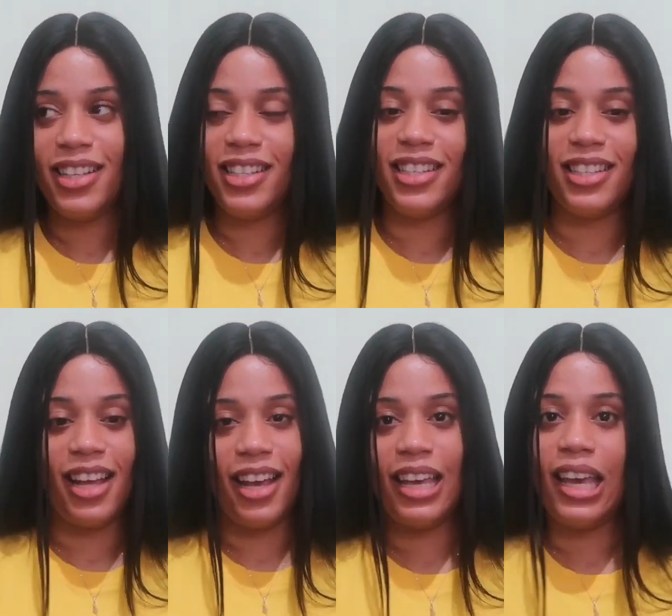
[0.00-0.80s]
this is
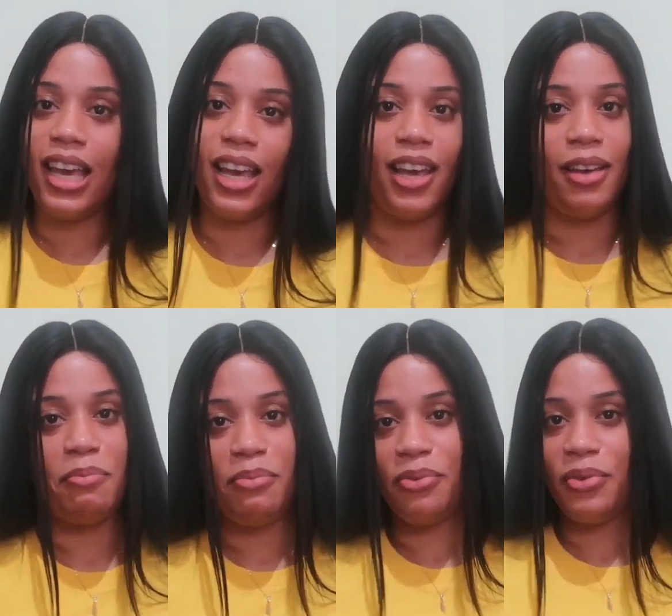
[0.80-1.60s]
like a
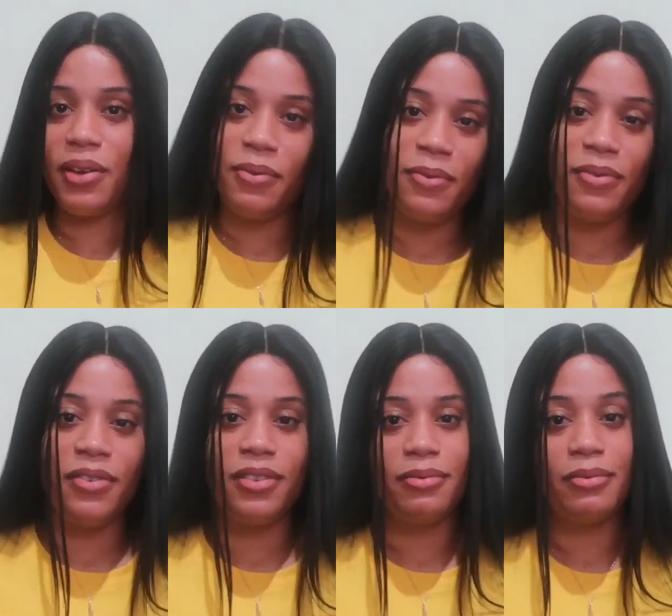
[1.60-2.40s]
brief
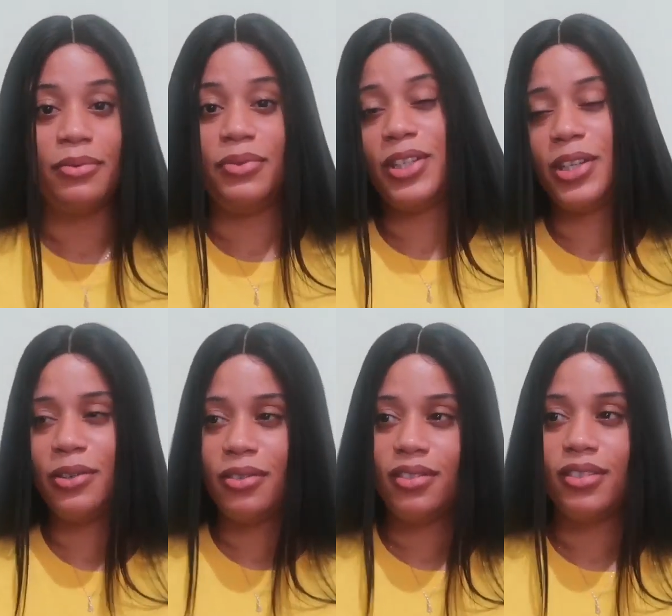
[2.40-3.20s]

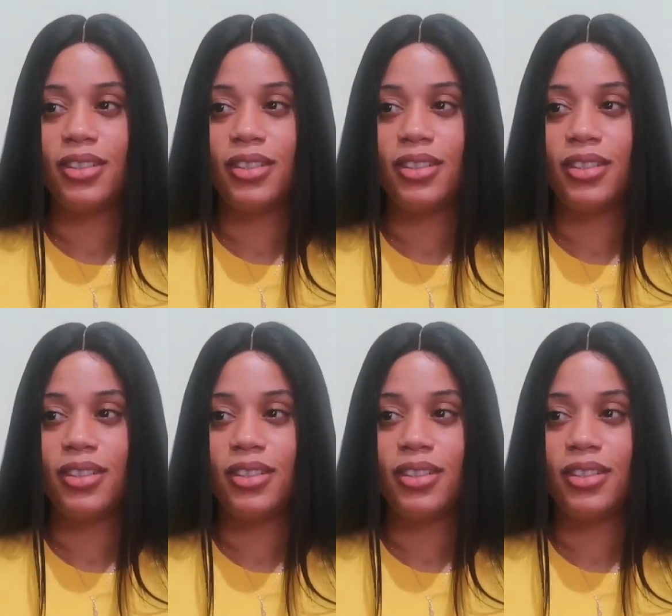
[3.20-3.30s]
video,